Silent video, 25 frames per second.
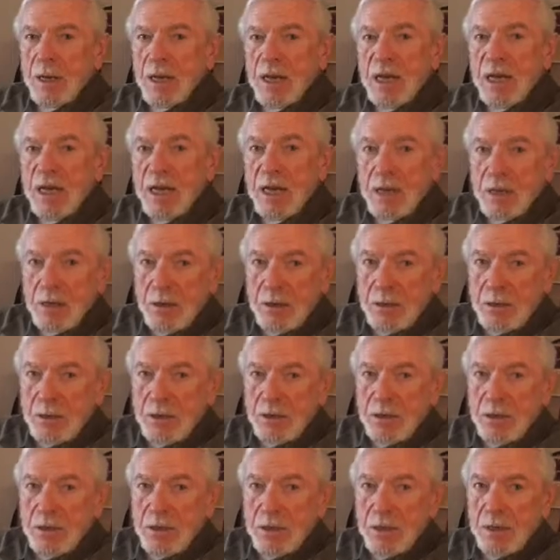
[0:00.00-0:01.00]

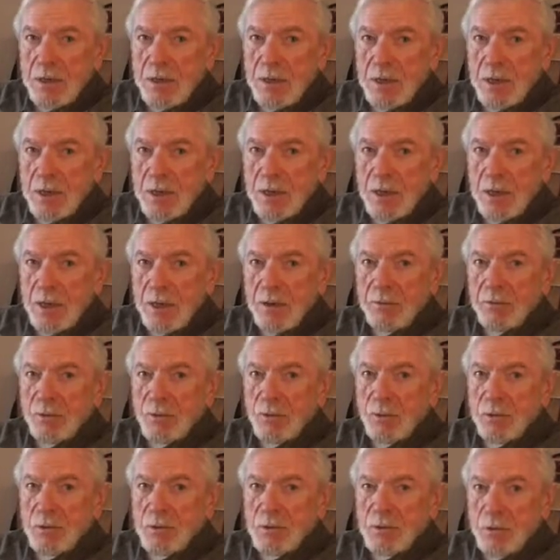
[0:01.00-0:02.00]
knickers if
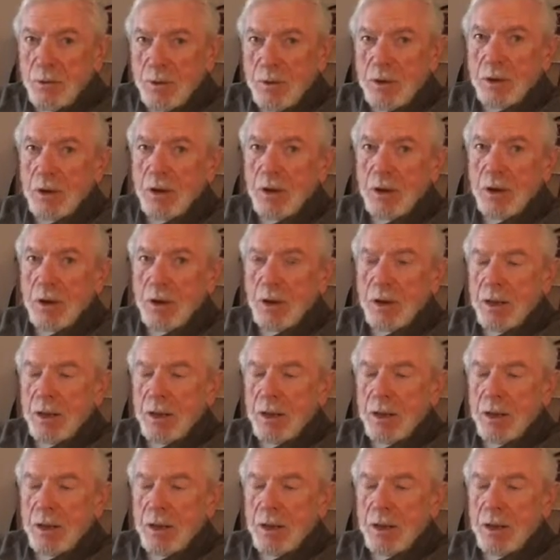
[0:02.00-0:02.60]
it was winter.